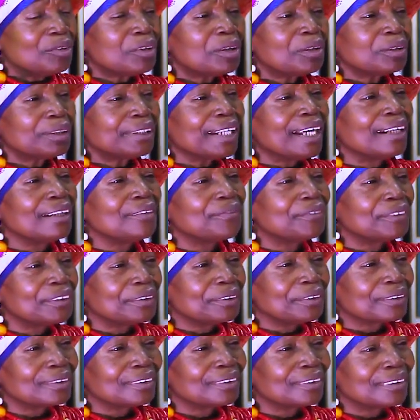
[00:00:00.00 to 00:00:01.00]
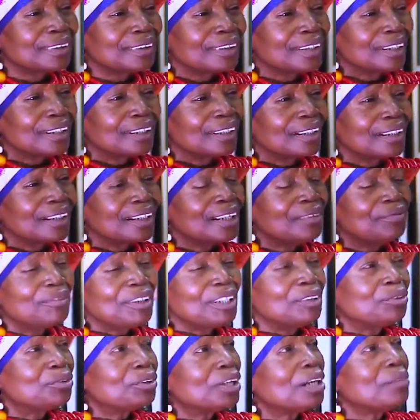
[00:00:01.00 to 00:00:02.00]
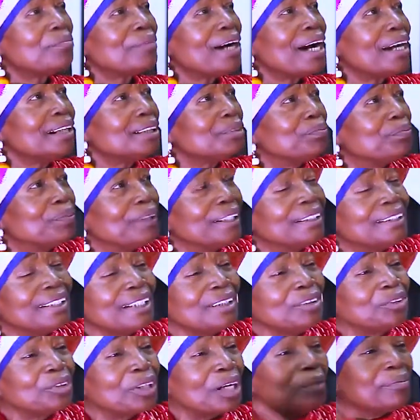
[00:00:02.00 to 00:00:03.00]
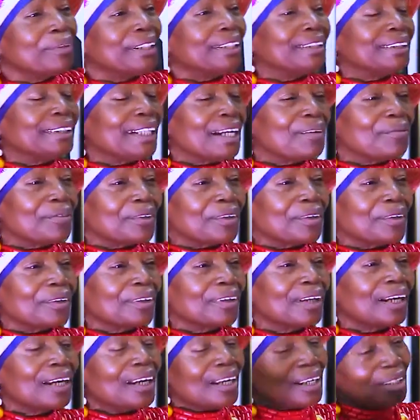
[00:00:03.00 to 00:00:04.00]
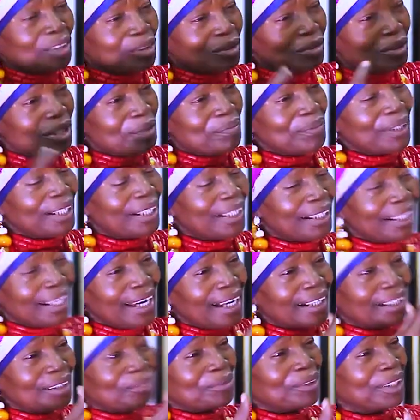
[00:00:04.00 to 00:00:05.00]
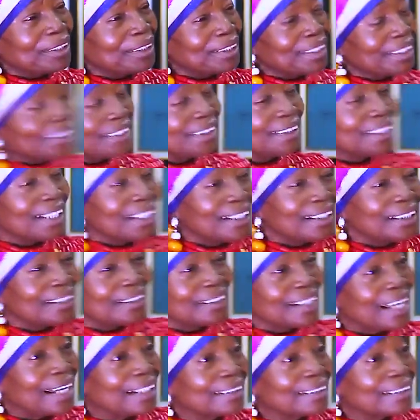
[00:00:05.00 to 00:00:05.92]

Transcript: No telephone. If the drummer is beating drum in chevron, you will be hearing what he's saying,